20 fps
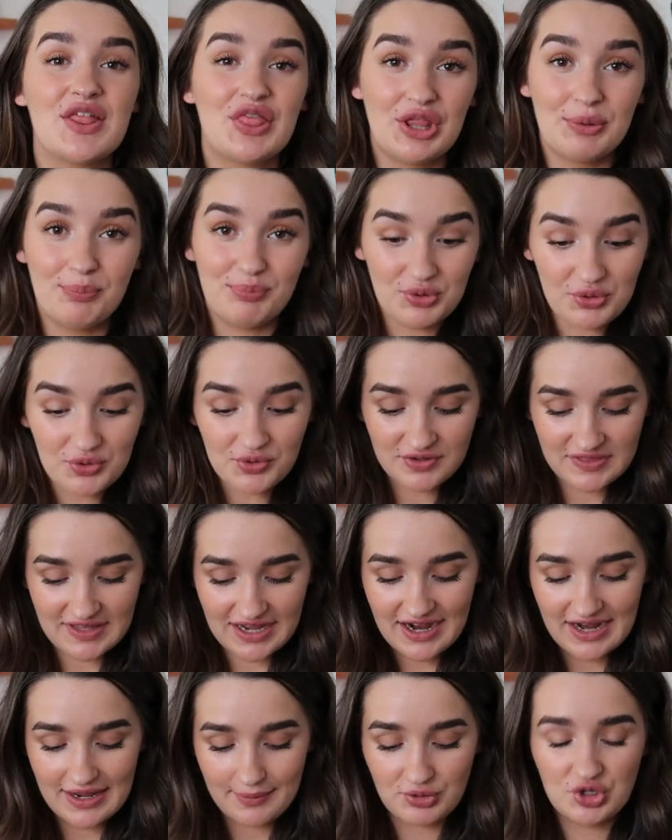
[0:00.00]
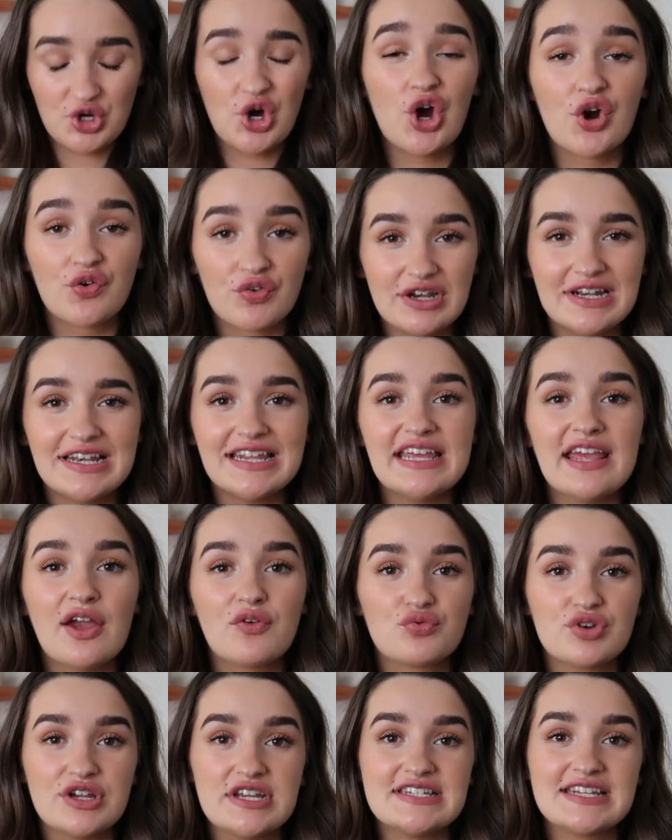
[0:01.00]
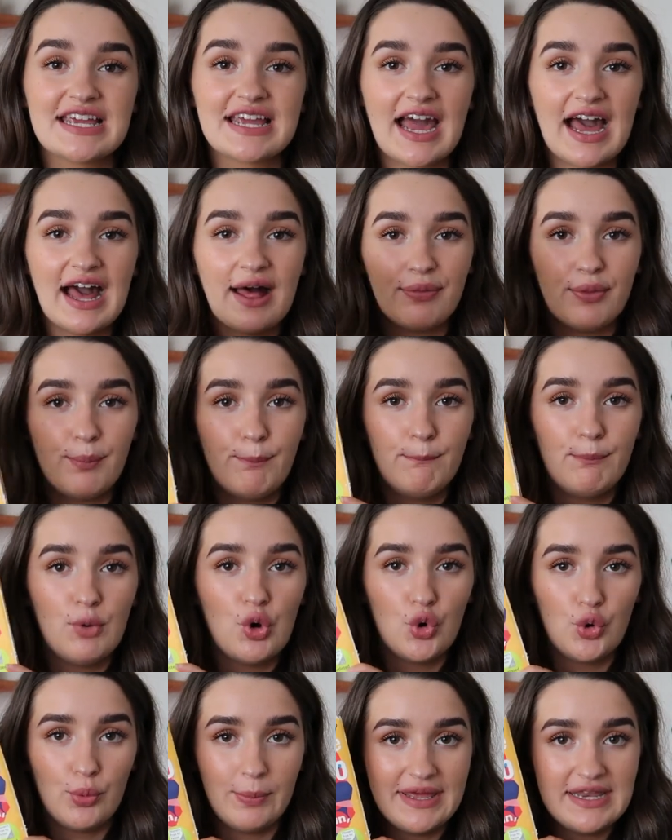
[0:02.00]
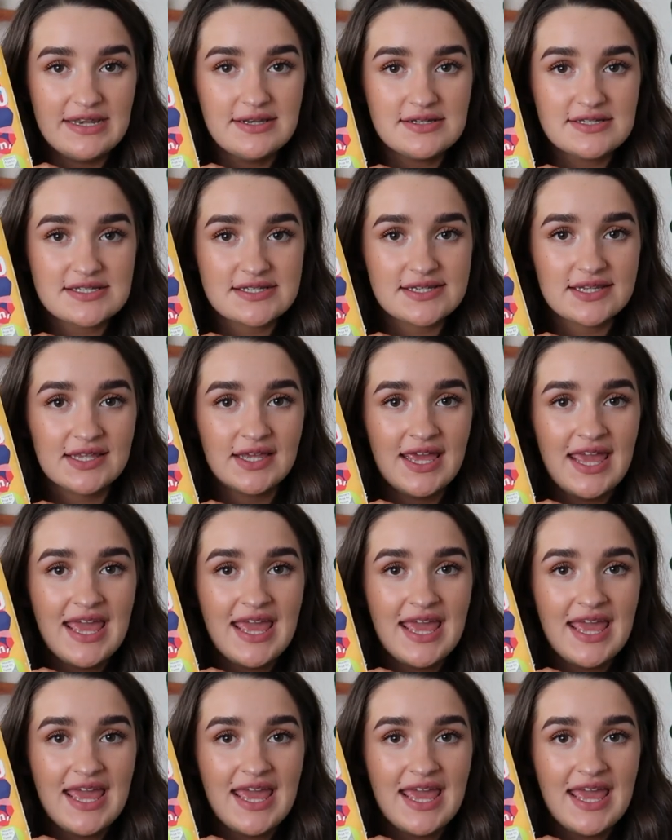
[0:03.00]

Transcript: the book that I am currently reading at the moment.